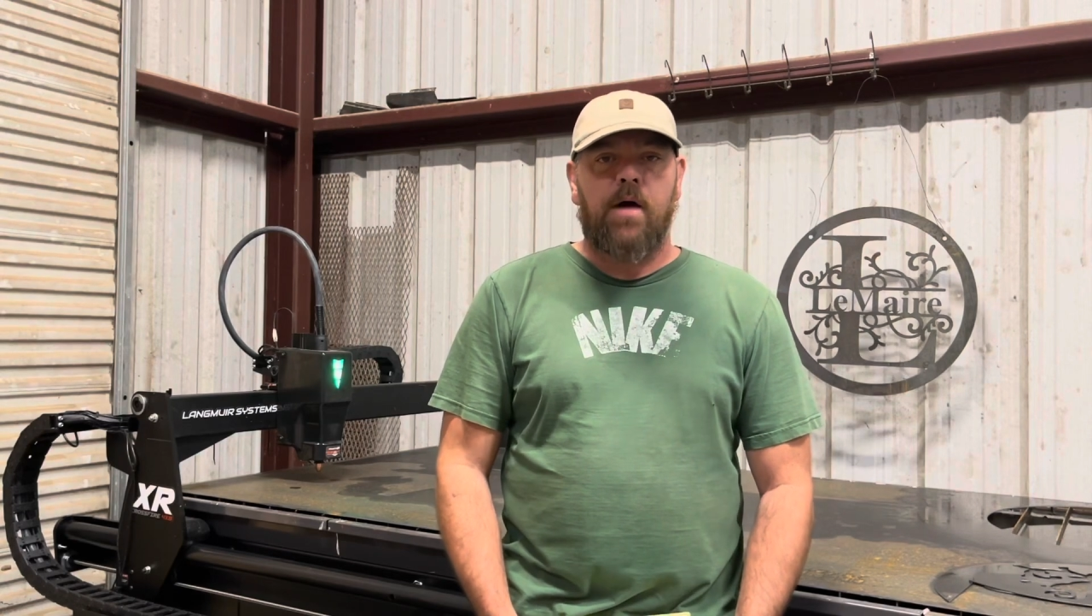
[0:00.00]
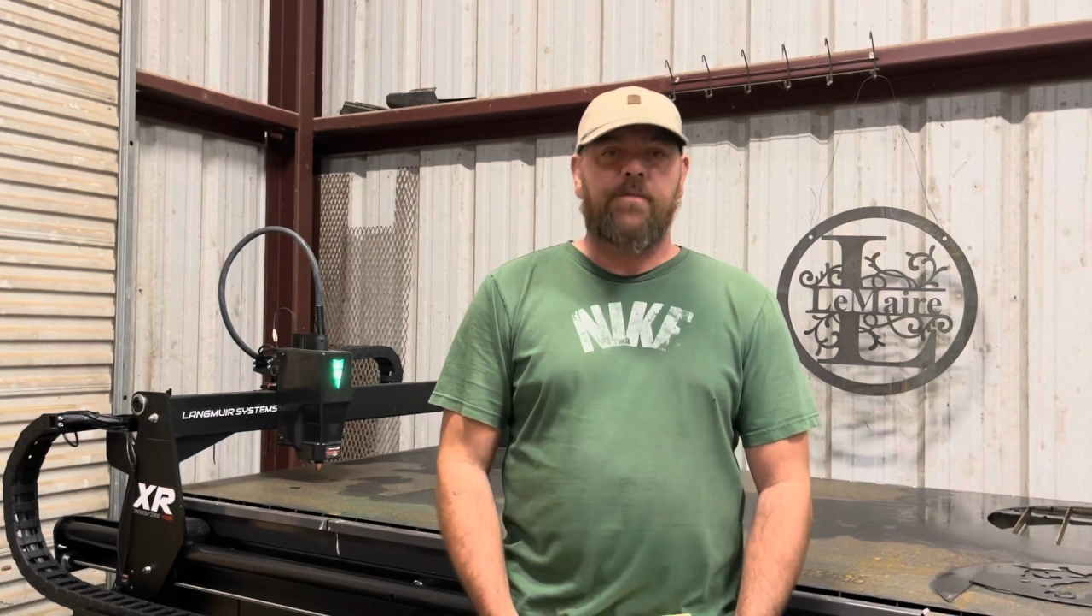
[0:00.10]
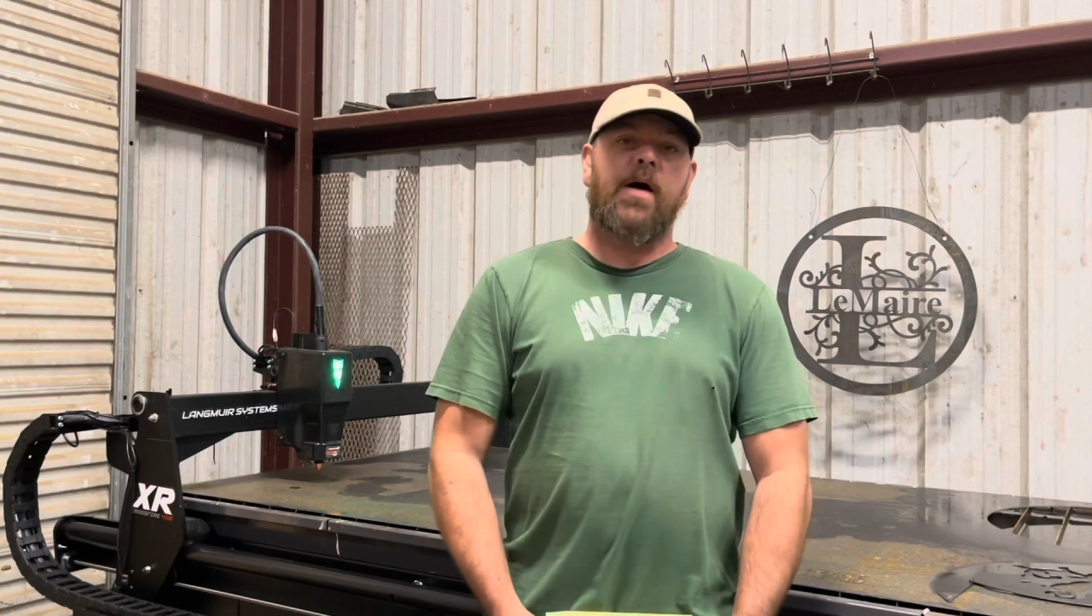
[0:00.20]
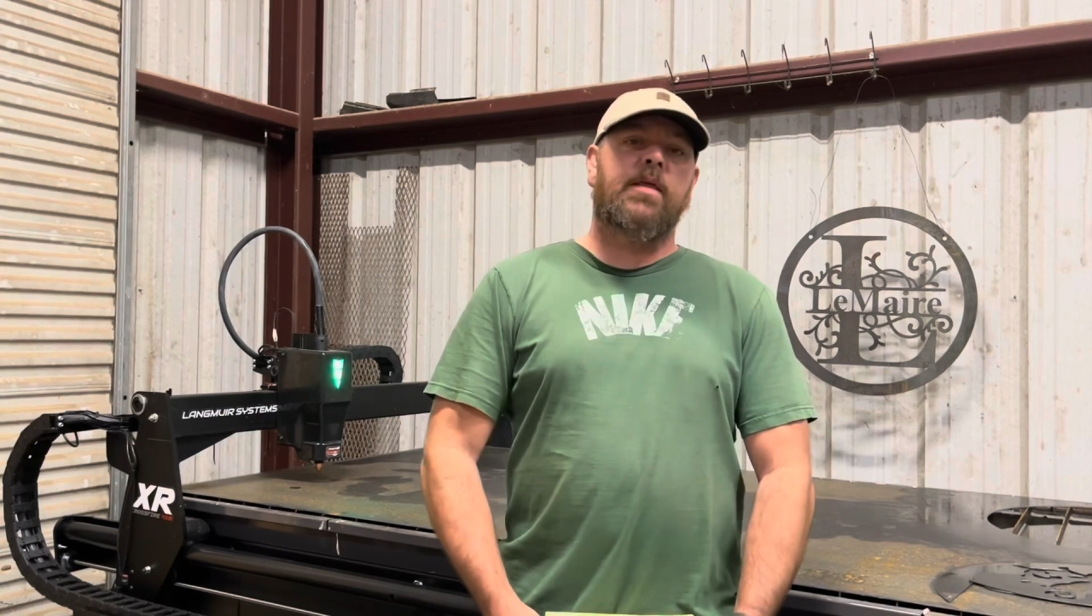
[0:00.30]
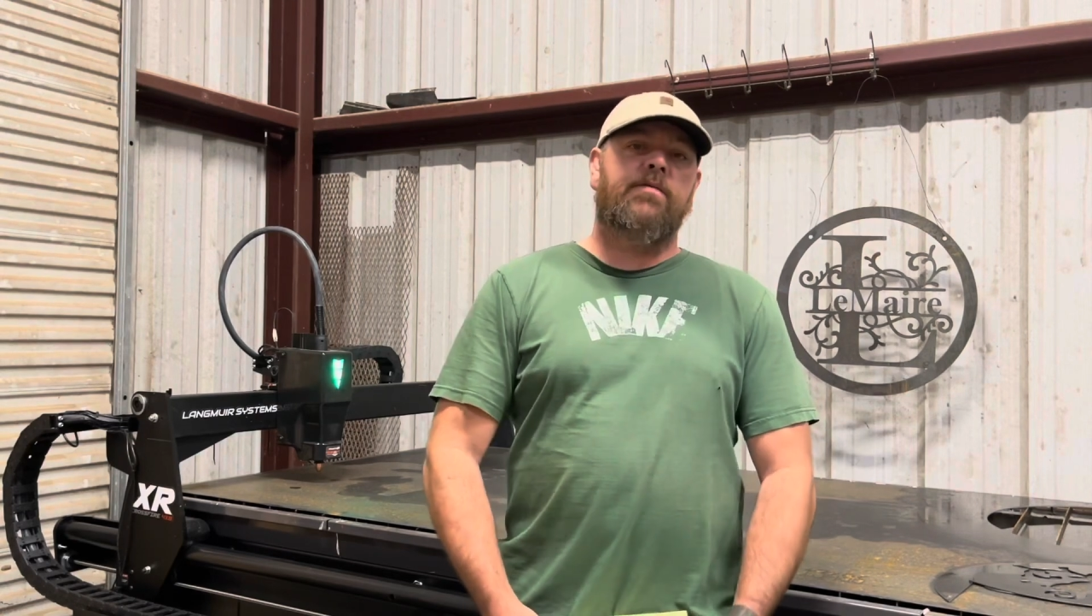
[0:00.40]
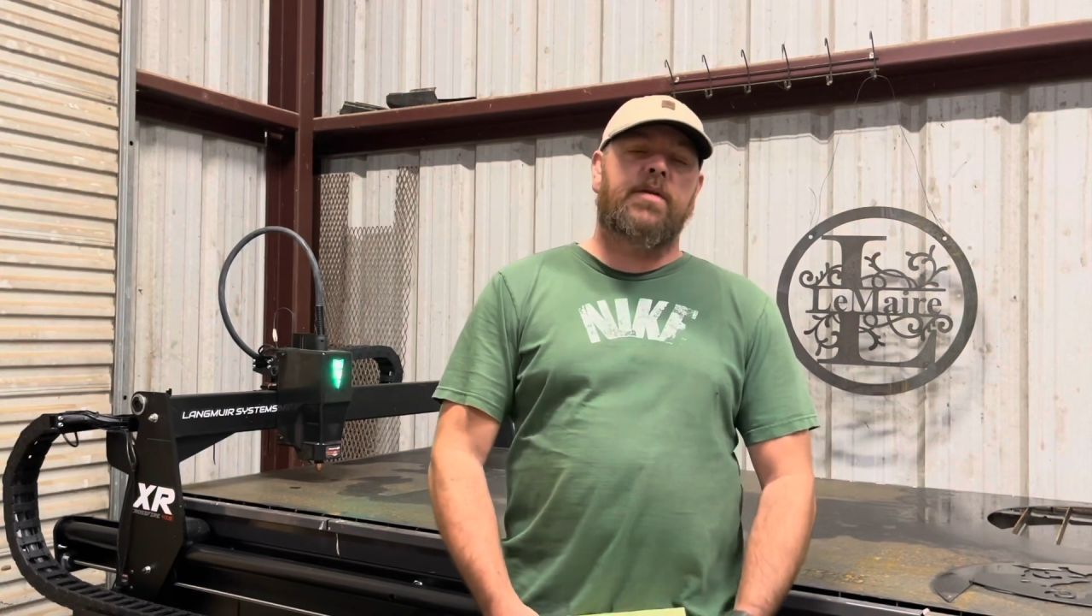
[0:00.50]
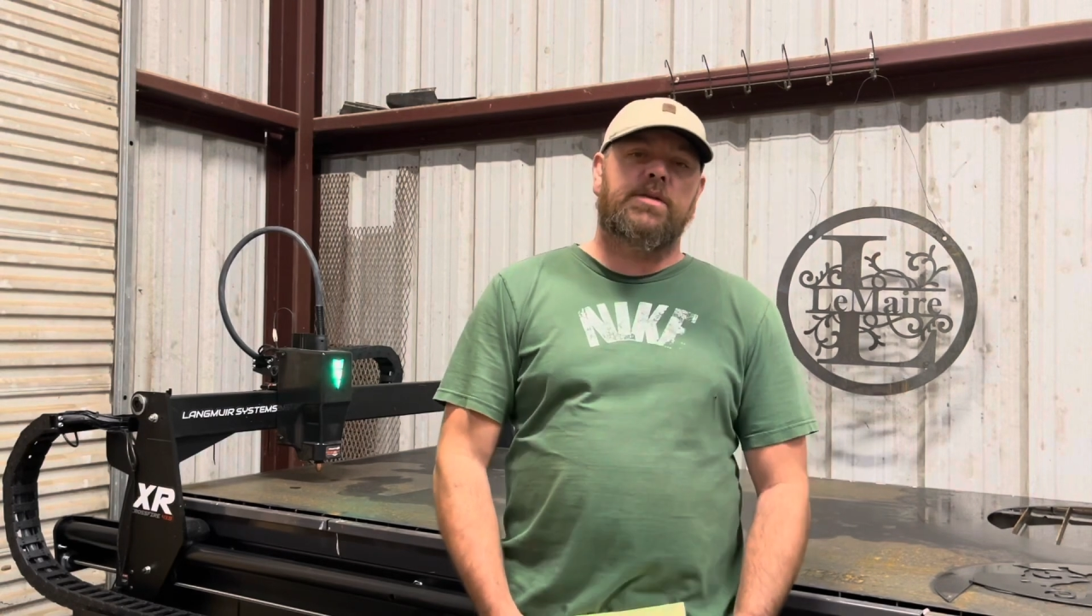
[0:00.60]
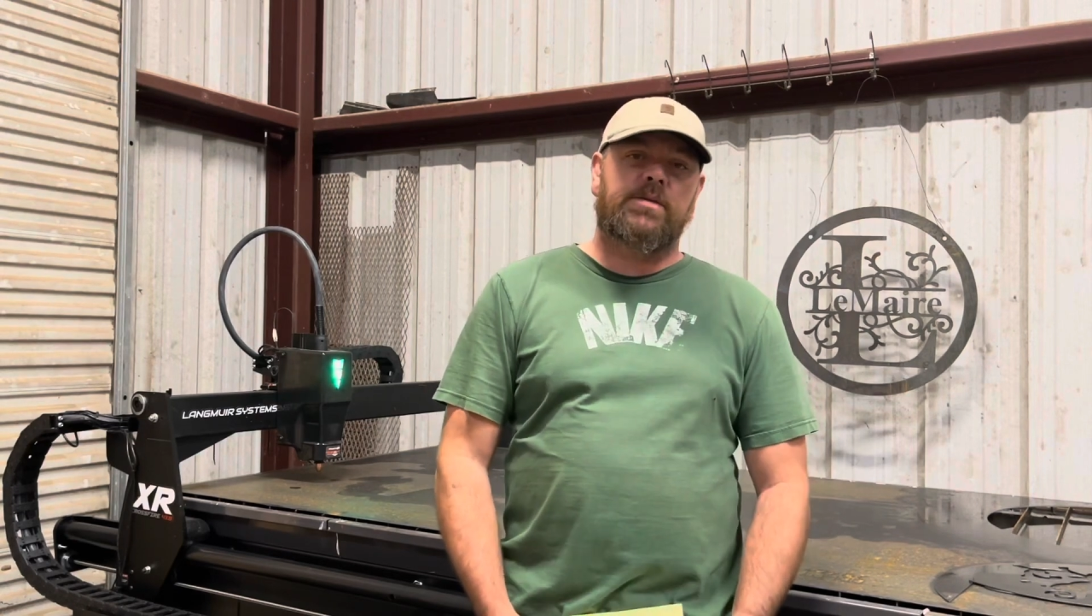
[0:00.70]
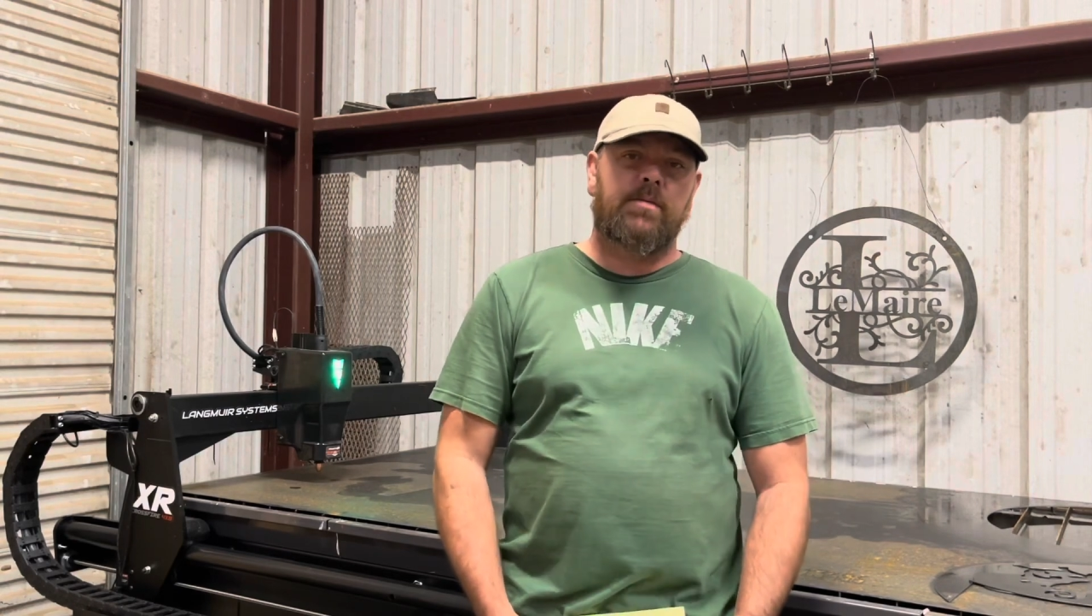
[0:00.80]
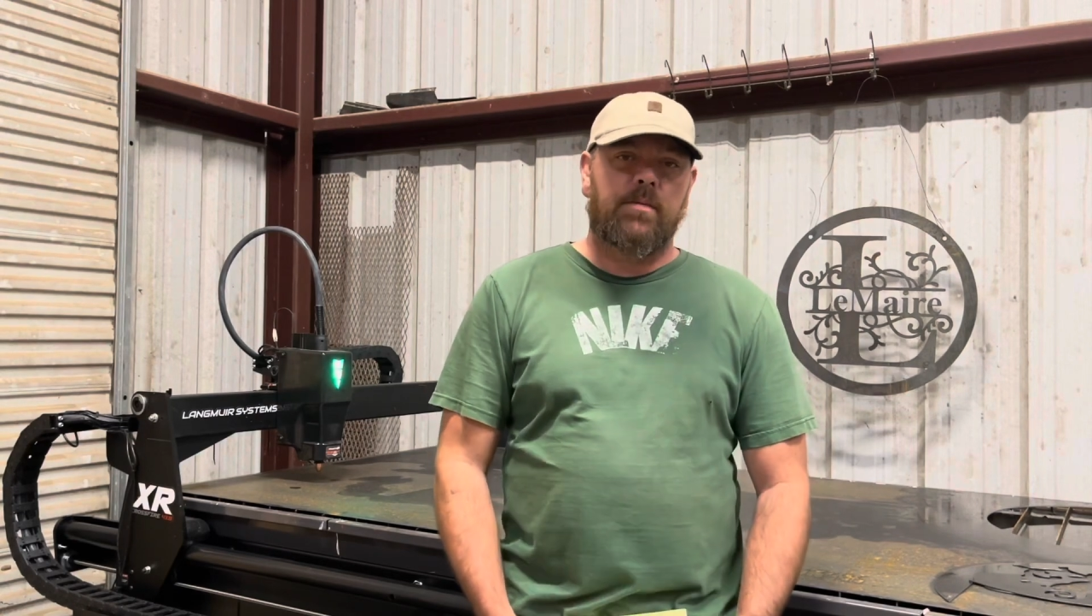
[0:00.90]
finally finished